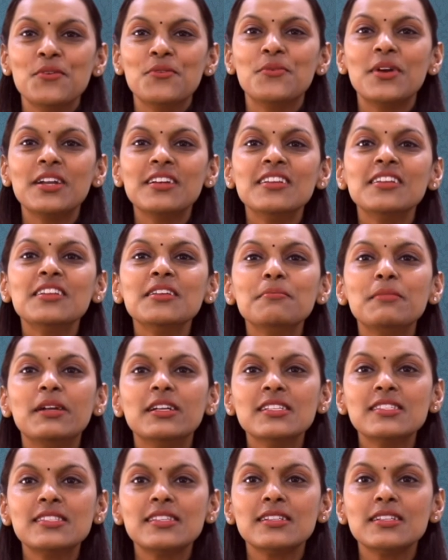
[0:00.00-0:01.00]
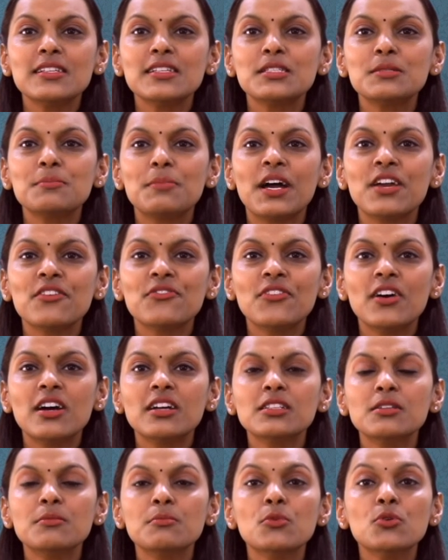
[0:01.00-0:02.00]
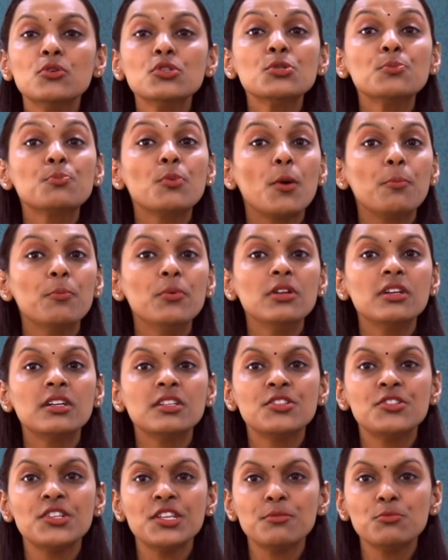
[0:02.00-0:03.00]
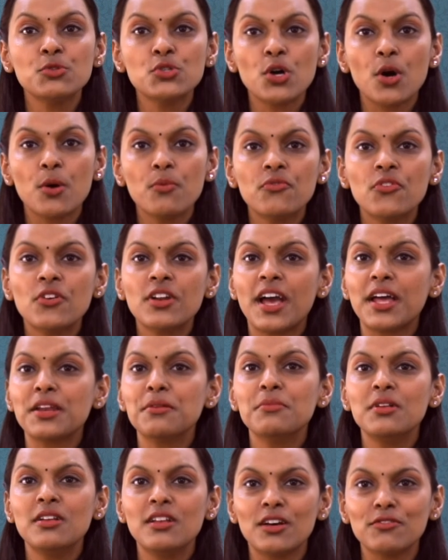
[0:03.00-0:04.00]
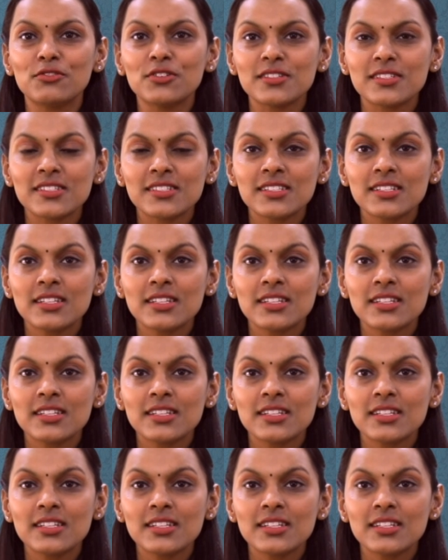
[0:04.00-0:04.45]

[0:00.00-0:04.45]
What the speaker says: Veterinary medicine is by far the most popular dream job for animal lovers.